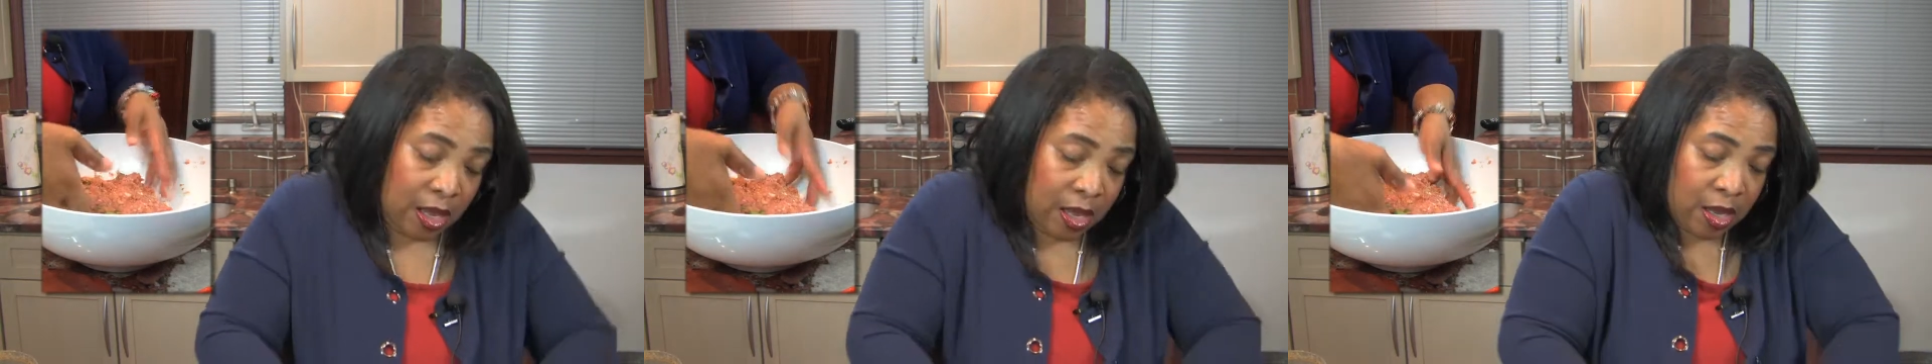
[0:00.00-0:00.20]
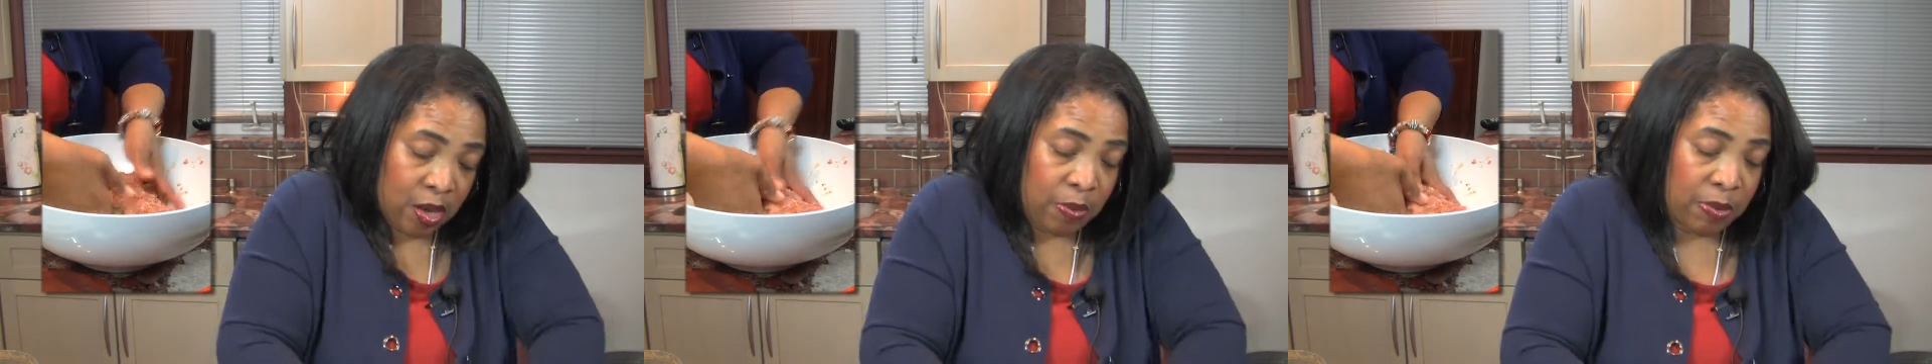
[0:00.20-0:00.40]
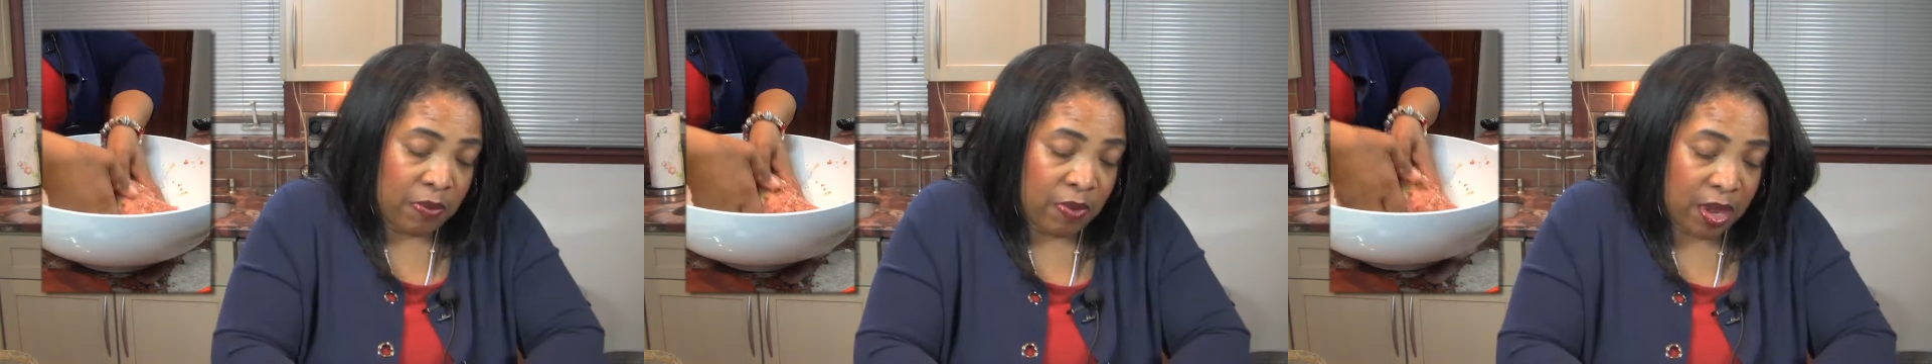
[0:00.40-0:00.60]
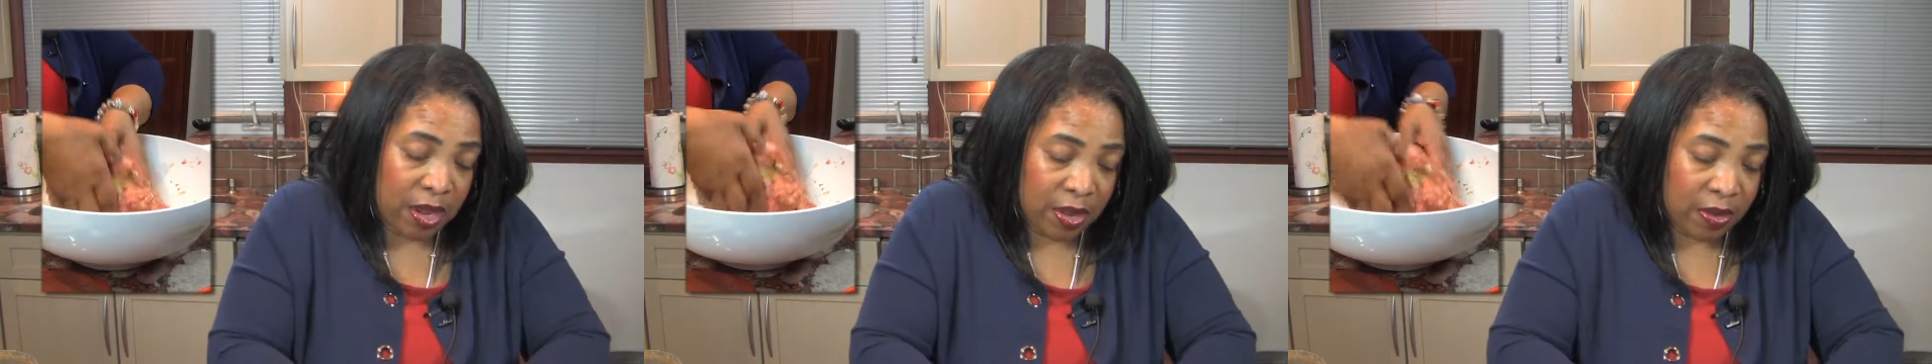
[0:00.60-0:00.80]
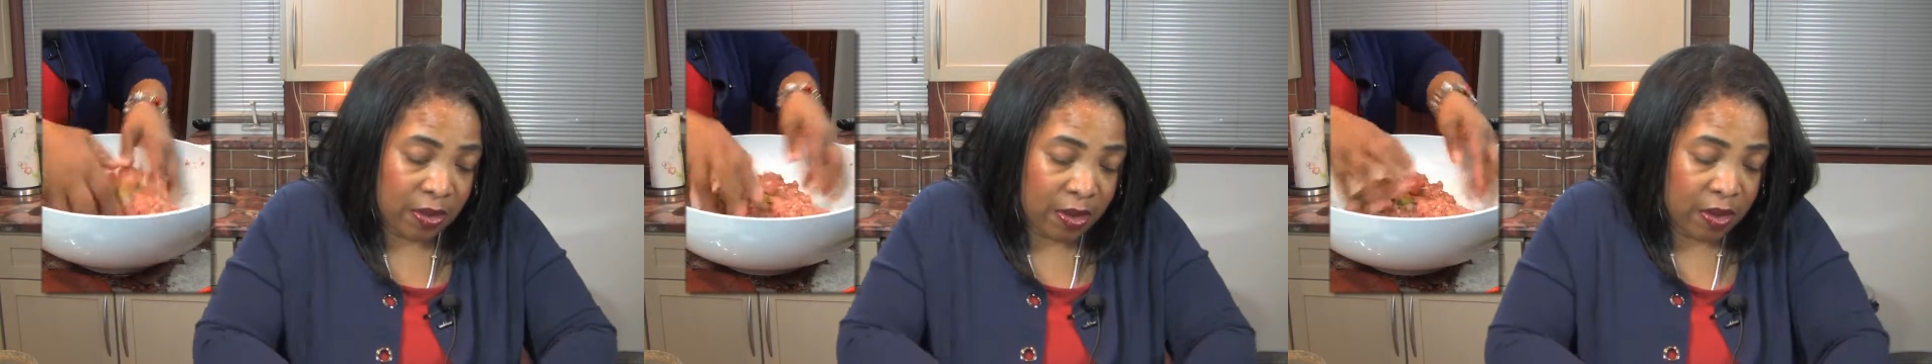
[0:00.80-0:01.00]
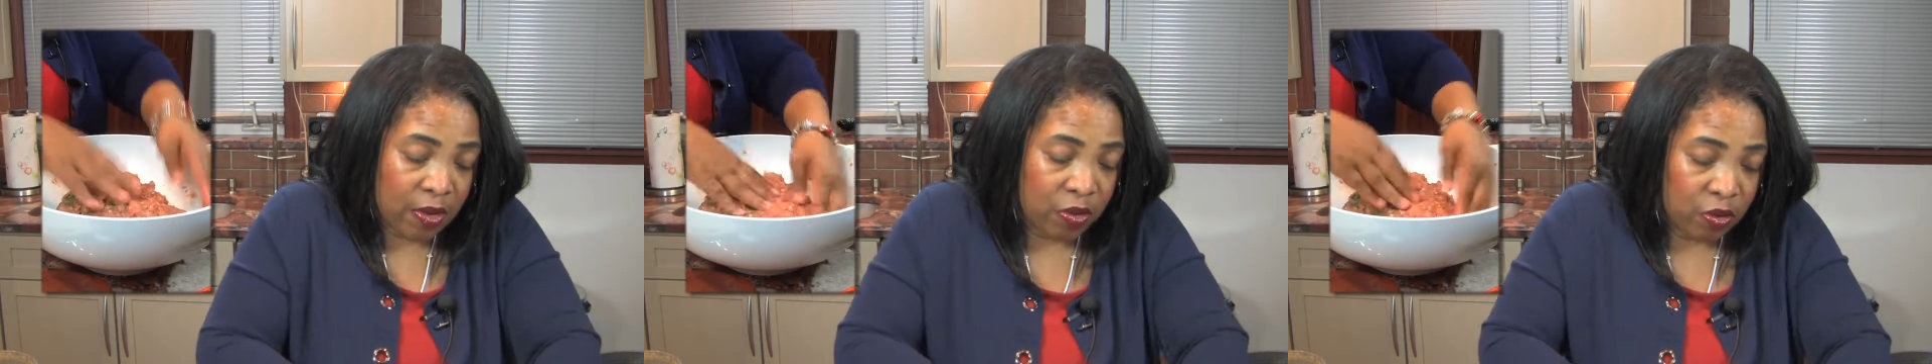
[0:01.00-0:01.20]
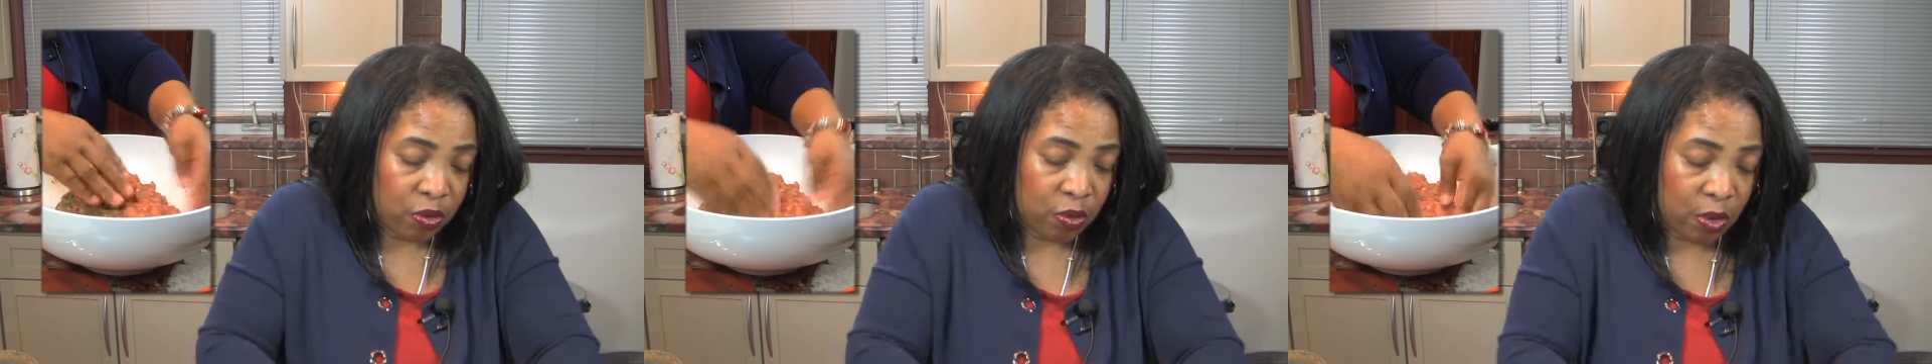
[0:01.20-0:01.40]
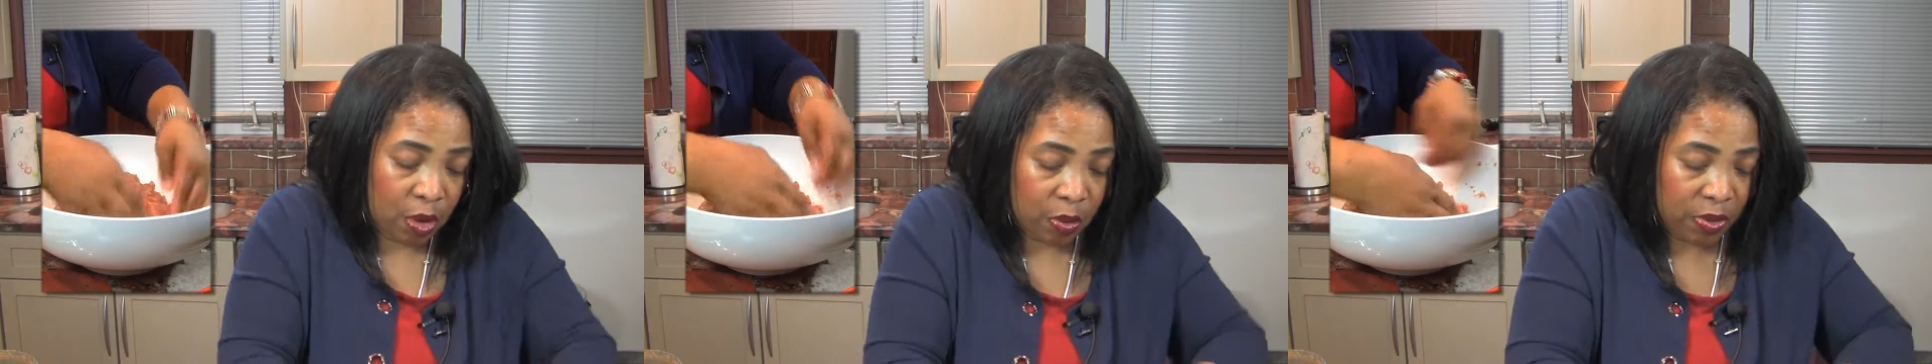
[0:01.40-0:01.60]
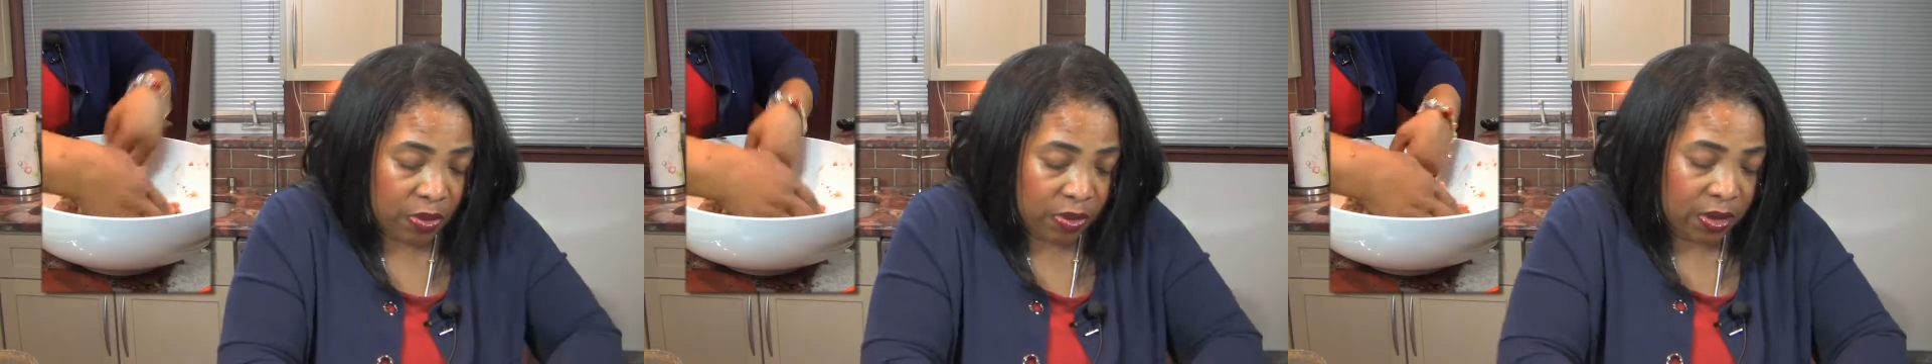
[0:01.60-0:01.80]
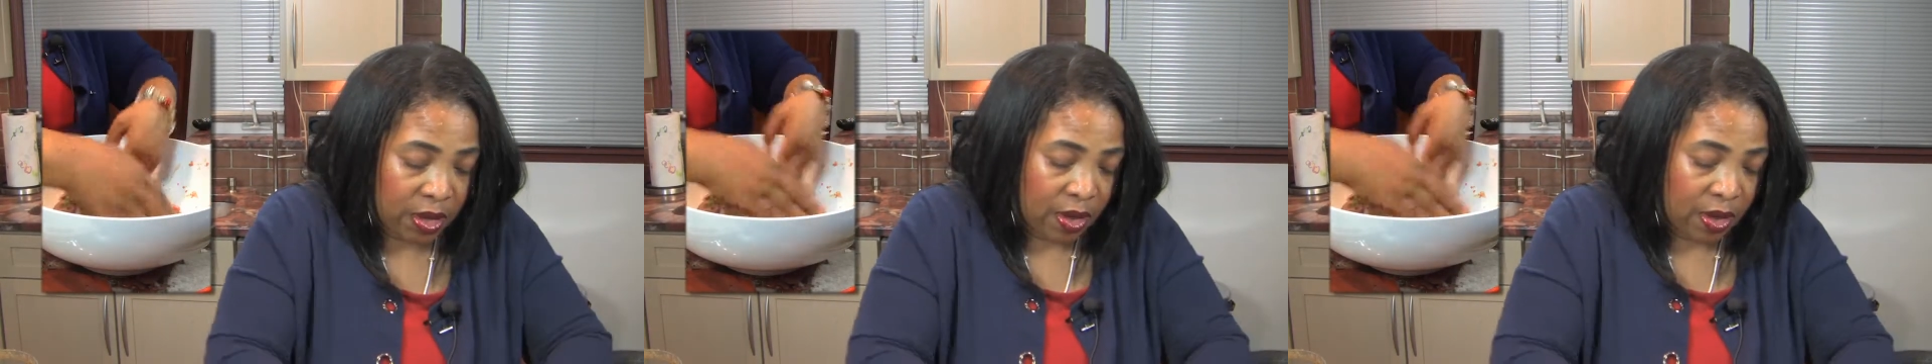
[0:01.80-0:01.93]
it'll be ready to go into the